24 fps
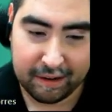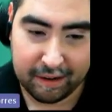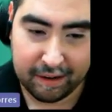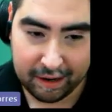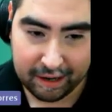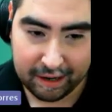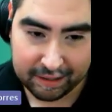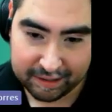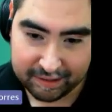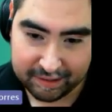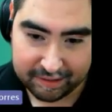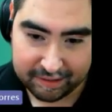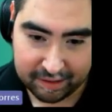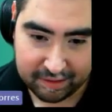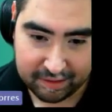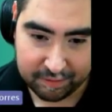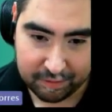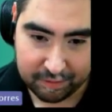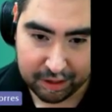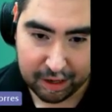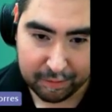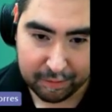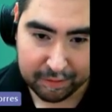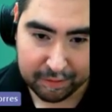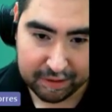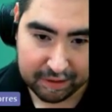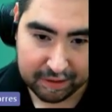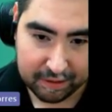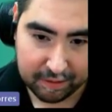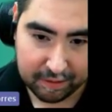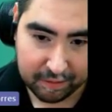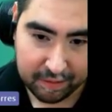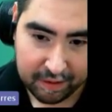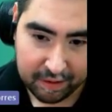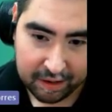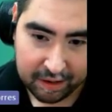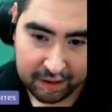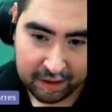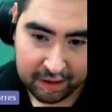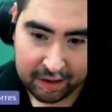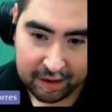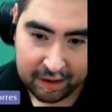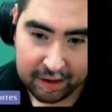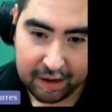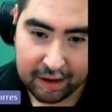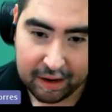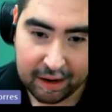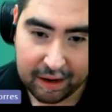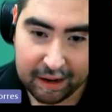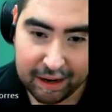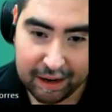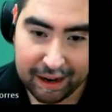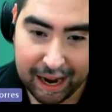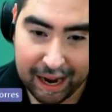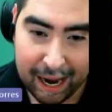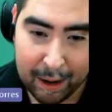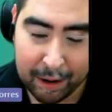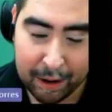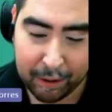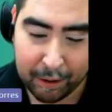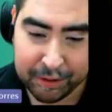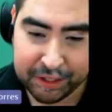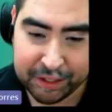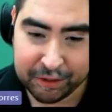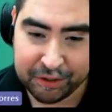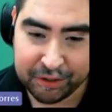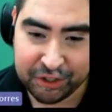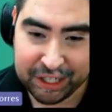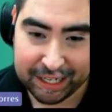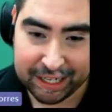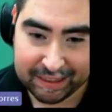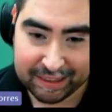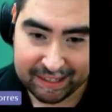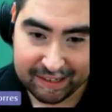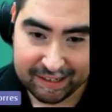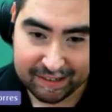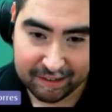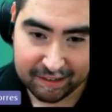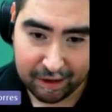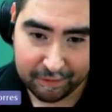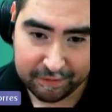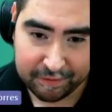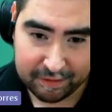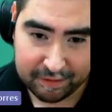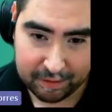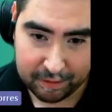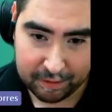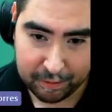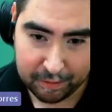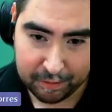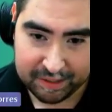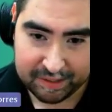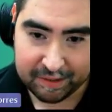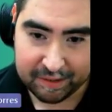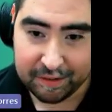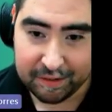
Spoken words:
and at least that's what I would do. I also check these off too.